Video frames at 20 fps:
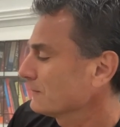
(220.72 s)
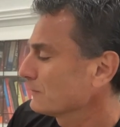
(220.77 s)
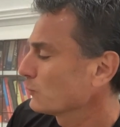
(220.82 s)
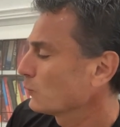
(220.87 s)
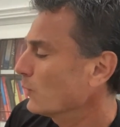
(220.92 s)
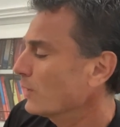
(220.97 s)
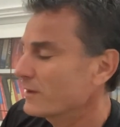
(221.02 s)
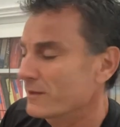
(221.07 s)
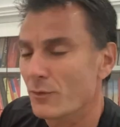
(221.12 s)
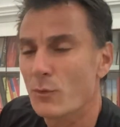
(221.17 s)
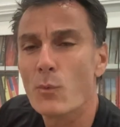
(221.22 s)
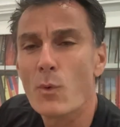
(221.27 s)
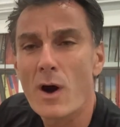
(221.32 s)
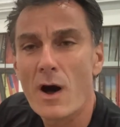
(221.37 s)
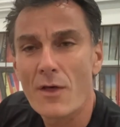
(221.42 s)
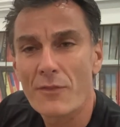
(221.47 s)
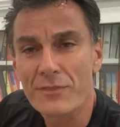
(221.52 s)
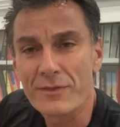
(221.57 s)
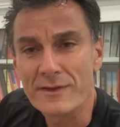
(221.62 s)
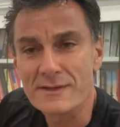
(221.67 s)
One of the
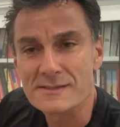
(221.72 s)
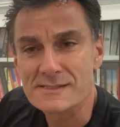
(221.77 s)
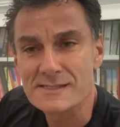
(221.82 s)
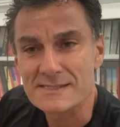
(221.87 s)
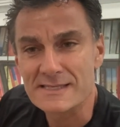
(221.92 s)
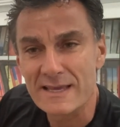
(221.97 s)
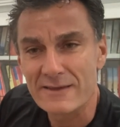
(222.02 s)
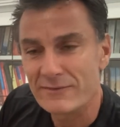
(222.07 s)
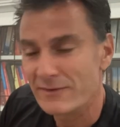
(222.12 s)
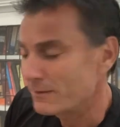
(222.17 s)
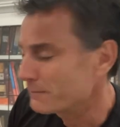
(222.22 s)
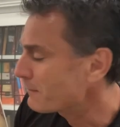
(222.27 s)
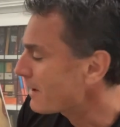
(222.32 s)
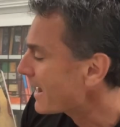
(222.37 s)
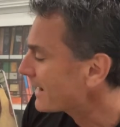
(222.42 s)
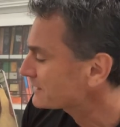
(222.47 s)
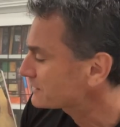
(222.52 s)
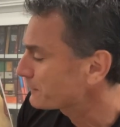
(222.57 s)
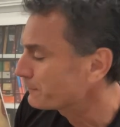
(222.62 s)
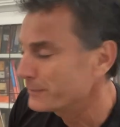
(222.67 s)
wild things is giving
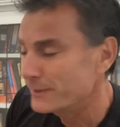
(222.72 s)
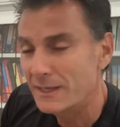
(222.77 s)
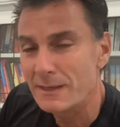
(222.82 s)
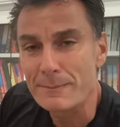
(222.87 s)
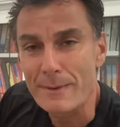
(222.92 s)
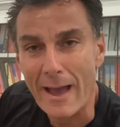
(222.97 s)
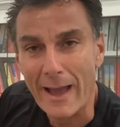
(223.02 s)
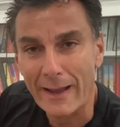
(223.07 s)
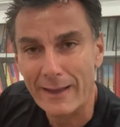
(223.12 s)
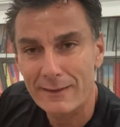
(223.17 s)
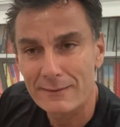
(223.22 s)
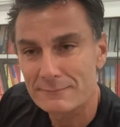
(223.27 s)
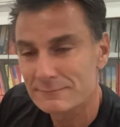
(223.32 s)
Max a piggyback.